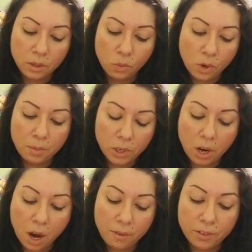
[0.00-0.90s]
One more
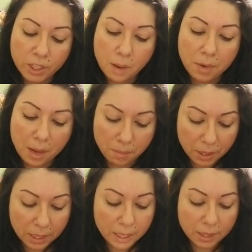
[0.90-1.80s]
card for Gemini,
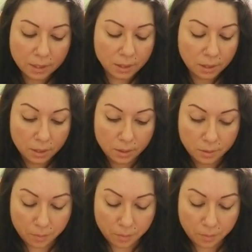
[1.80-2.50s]
please.